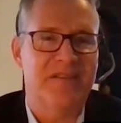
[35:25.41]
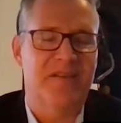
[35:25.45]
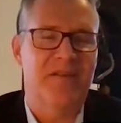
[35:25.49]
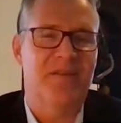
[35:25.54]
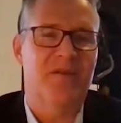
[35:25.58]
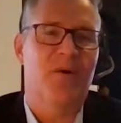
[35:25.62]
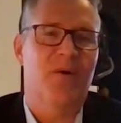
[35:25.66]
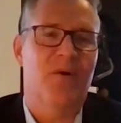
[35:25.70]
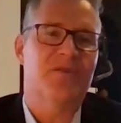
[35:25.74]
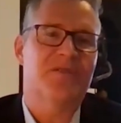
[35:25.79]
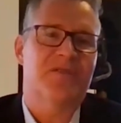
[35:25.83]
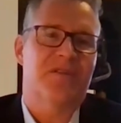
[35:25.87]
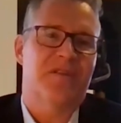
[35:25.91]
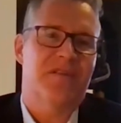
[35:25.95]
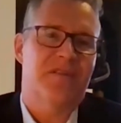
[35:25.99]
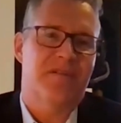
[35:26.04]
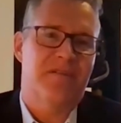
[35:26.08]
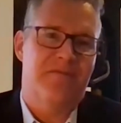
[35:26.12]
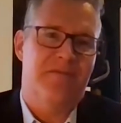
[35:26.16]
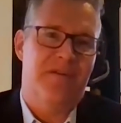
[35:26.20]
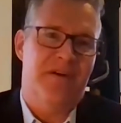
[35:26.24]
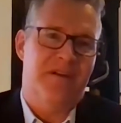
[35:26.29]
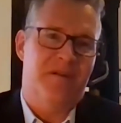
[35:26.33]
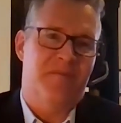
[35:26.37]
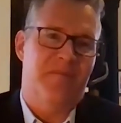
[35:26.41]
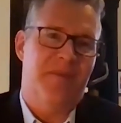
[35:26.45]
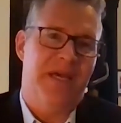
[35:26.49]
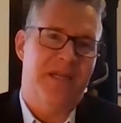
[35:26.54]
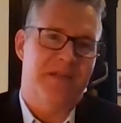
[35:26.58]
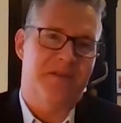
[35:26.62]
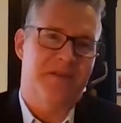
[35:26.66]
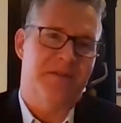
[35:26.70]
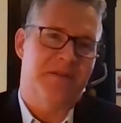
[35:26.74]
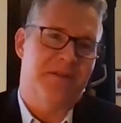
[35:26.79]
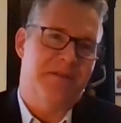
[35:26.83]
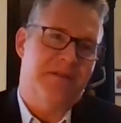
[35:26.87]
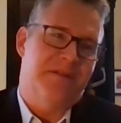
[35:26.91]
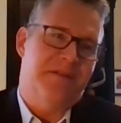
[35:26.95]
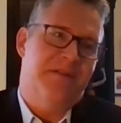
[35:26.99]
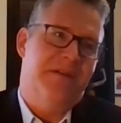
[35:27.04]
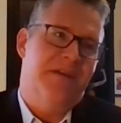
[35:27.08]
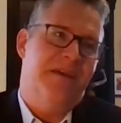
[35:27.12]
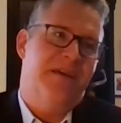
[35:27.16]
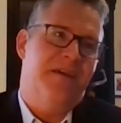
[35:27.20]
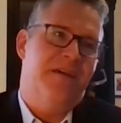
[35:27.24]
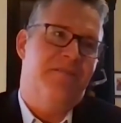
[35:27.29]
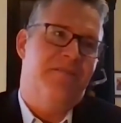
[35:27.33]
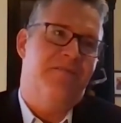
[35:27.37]
And those are the fundamental
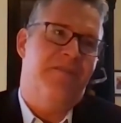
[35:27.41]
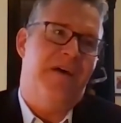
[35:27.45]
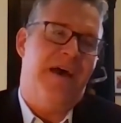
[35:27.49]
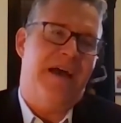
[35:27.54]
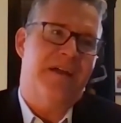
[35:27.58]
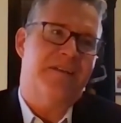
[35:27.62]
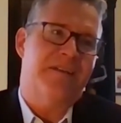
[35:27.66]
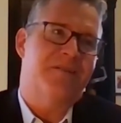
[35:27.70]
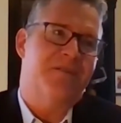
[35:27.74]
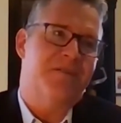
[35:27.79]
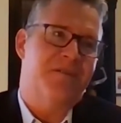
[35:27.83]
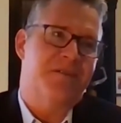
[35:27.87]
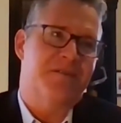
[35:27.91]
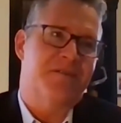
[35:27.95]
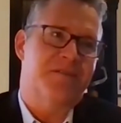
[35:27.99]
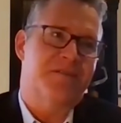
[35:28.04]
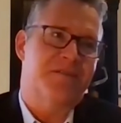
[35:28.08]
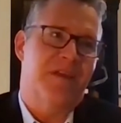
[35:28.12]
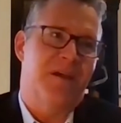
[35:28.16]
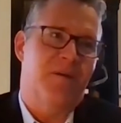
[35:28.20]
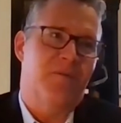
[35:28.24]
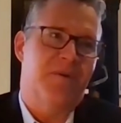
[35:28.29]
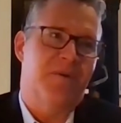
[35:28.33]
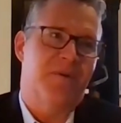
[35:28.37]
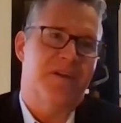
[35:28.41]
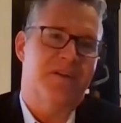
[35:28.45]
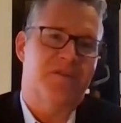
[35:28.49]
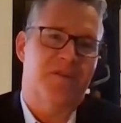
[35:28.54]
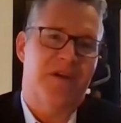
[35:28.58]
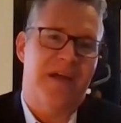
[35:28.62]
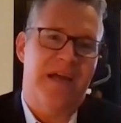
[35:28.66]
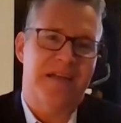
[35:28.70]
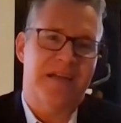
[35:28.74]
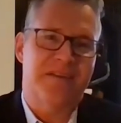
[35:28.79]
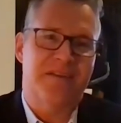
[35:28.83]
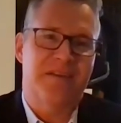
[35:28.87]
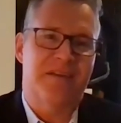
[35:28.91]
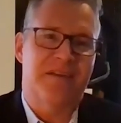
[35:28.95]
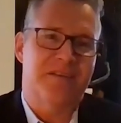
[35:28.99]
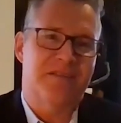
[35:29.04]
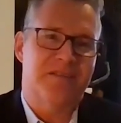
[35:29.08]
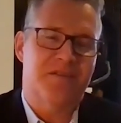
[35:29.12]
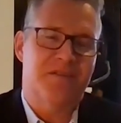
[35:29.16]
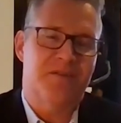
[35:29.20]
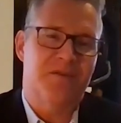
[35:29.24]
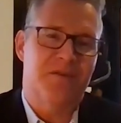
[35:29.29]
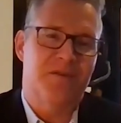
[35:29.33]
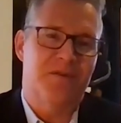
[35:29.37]
factors that would attract
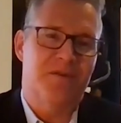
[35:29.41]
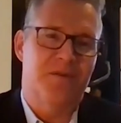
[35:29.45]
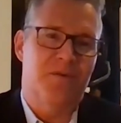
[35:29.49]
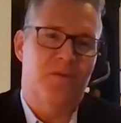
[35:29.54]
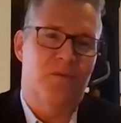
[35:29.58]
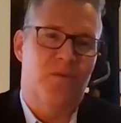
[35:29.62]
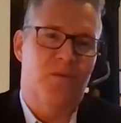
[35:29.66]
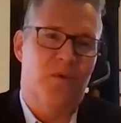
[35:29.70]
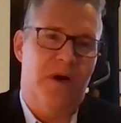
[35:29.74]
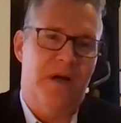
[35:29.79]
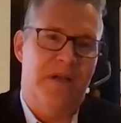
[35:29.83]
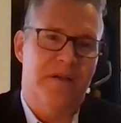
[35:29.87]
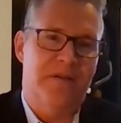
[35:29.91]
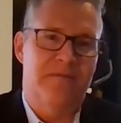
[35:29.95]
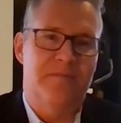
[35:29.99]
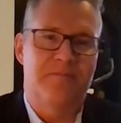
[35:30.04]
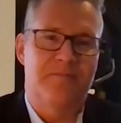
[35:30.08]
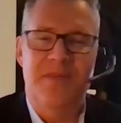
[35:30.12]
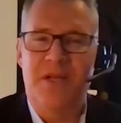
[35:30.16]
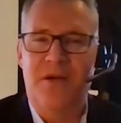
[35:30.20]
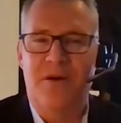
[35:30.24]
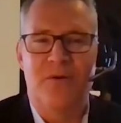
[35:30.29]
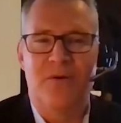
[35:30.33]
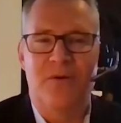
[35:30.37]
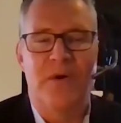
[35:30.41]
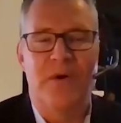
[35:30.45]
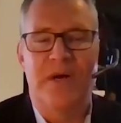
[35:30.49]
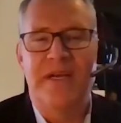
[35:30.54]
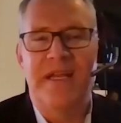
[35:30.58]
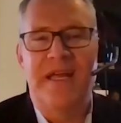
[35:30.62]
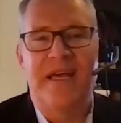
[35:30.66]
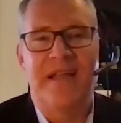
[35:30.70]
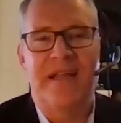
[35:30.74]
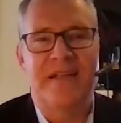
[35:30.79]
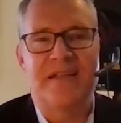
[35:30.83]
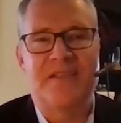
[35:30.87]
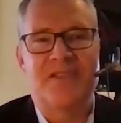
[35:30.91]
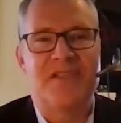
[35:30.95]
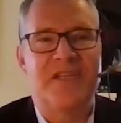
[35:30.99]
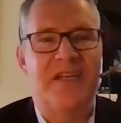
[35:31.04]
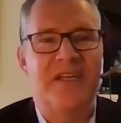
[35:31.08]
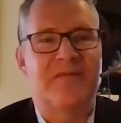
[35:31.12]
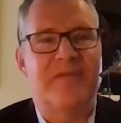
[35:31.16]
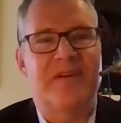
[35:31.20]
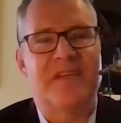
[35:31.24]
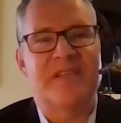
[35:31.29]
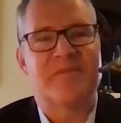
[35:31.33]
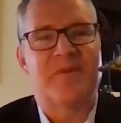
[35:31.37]
us to one LNG
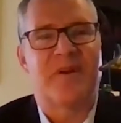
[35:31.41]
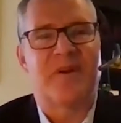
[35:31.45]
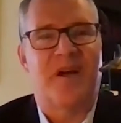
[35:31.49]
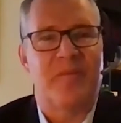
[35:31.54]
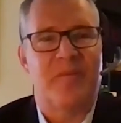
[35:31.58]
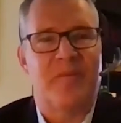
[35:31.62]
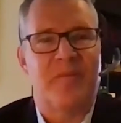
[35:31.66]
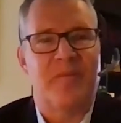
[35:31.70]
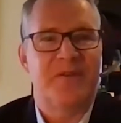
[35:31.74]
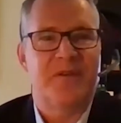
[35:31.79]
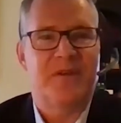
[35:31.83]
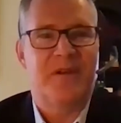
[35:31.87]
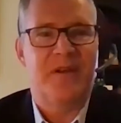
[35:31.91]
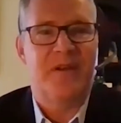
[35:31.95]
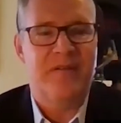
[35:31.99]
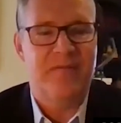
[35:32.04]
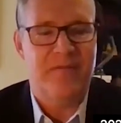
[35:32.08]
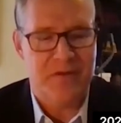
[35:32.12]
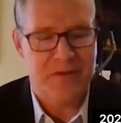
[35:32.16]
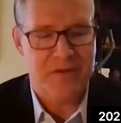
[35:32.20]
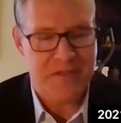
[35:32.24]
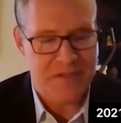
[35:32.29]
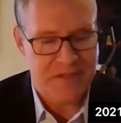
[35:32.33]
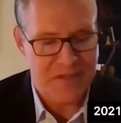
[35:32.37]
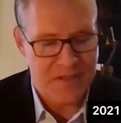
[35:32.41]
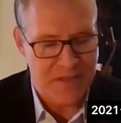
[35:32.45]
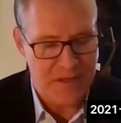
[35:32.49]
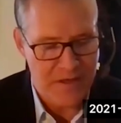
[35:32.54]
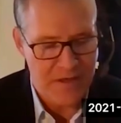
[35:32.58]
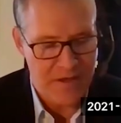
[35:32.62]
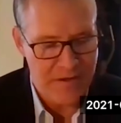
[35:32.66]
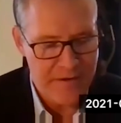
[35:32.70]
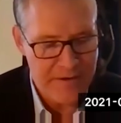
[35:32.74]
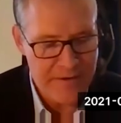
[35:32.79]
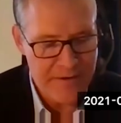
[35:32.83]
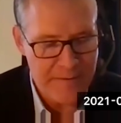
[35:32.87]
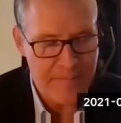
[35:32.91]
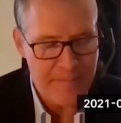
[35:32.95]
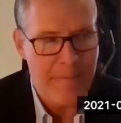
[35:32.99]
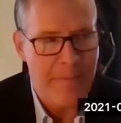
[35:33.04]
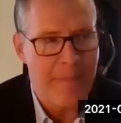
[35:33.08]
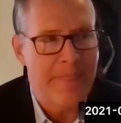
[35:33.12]
investment opportunity versus another.